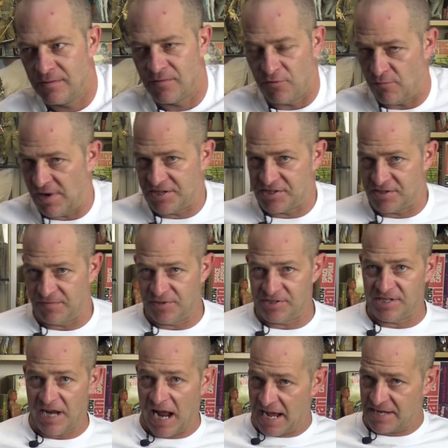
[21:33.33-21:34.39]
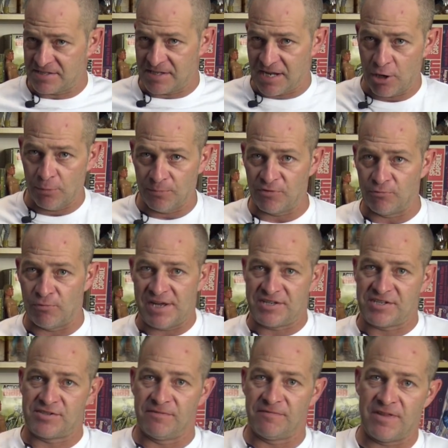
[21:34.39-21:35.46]
the rest of us. It hasn't helped the
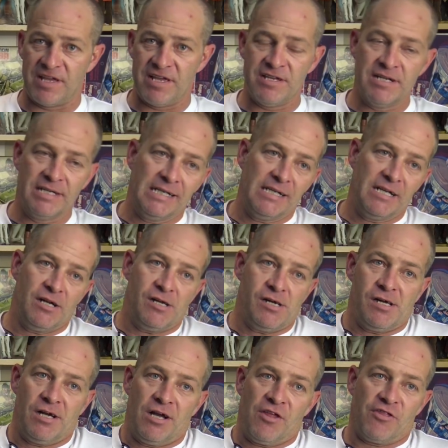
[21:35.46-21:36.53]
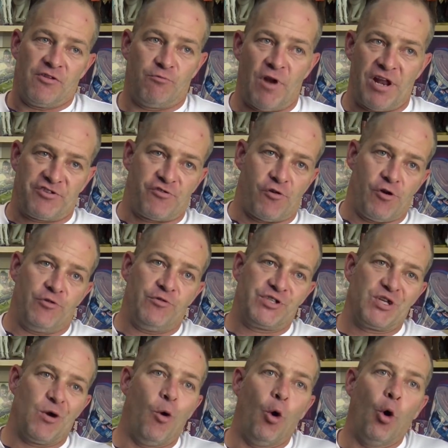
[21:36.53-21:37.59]
rest of the retro
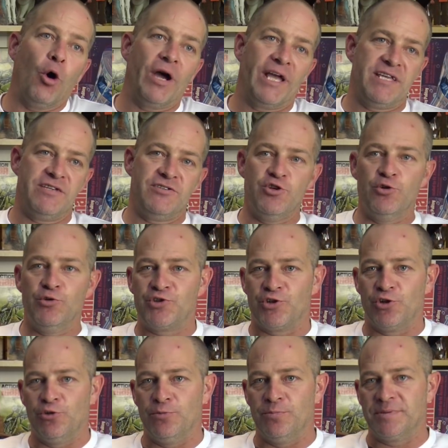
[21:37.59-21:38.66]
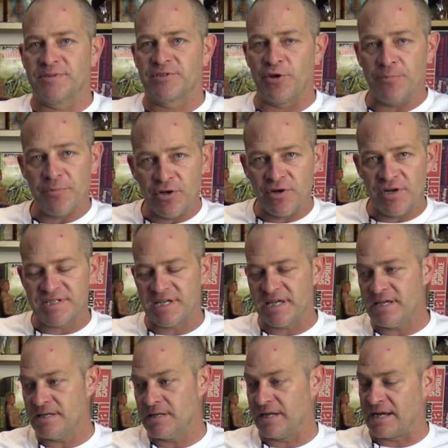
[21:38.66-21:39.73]
toy YouTube
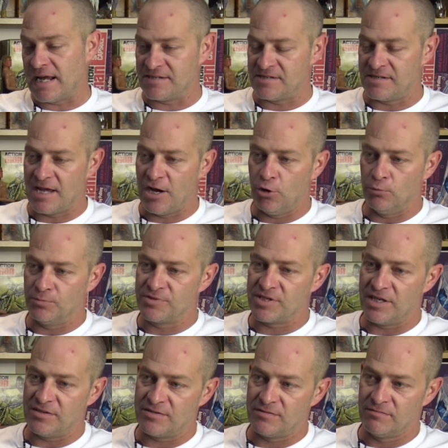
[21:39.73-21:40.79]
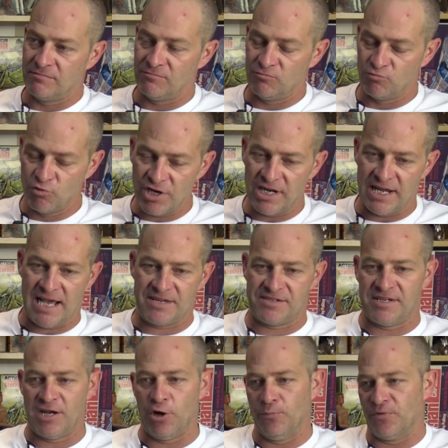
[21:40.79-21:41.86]
community. It really
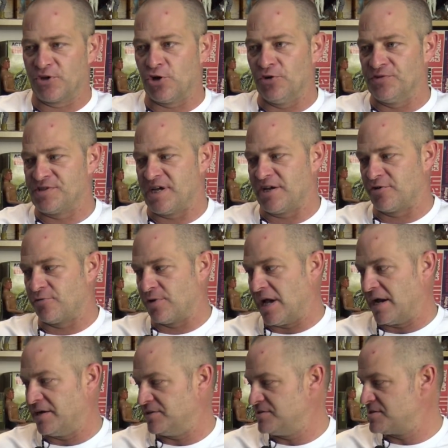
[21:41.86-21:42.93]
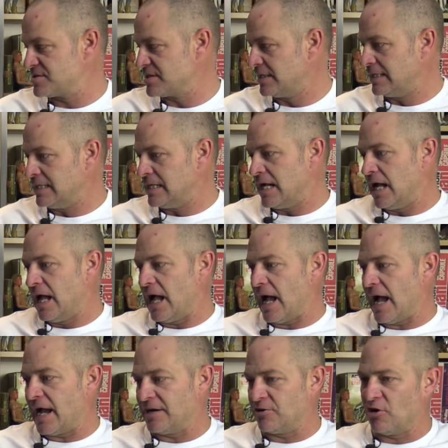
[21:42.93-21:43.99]
hasn't helped the content creators.
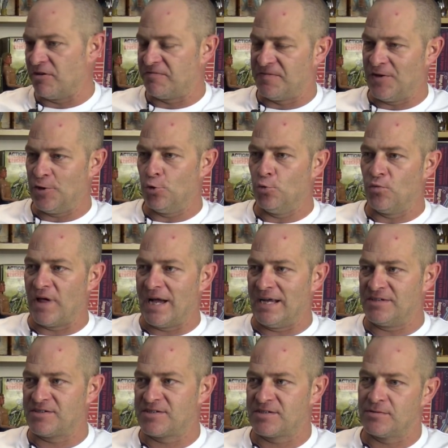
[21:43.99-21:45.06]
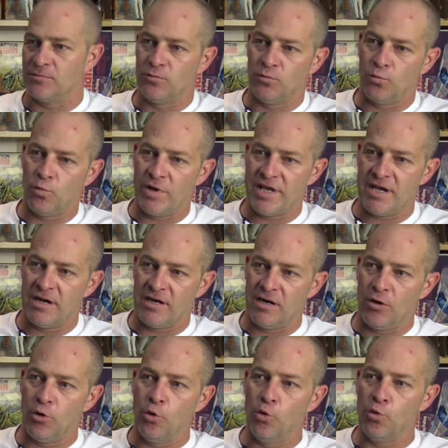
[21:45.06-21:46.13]
And I feel that we
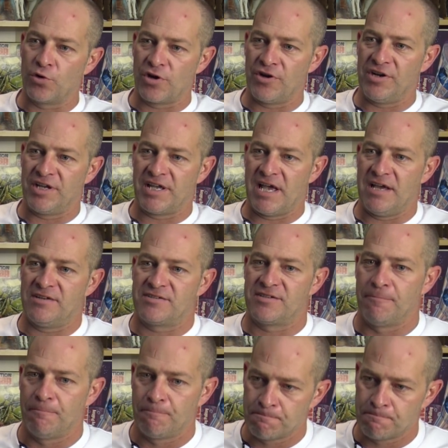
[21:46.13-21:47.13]
are all going to get